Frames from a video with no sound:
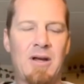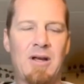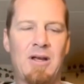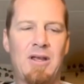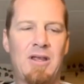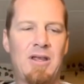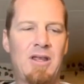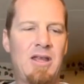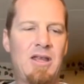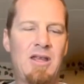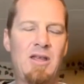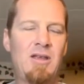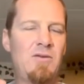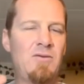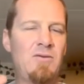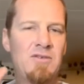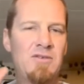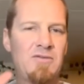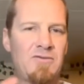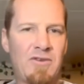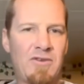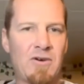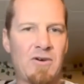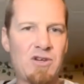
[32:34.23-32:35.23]
It
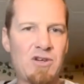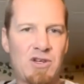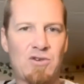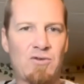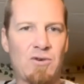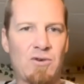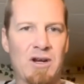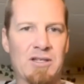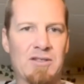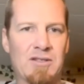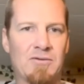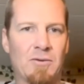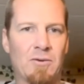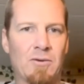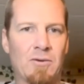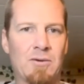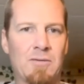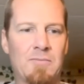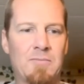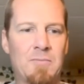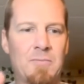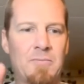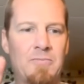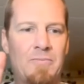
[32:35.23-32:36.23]
was very stressful.
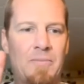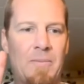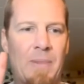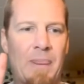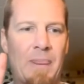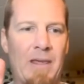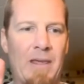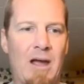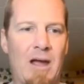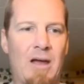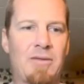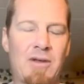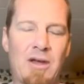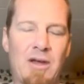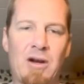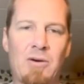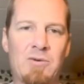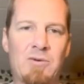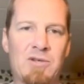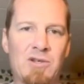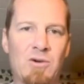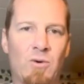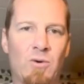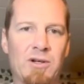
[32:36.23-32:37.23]
I thought I
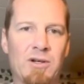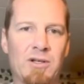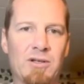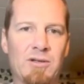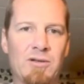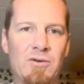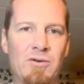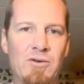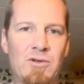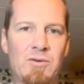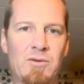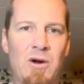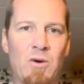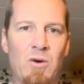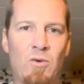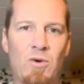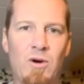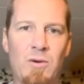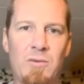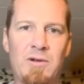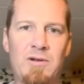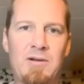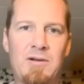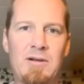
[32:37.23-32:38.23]
was going to lose my
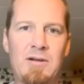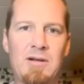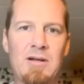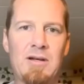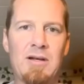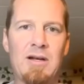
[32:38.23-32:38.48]
woman.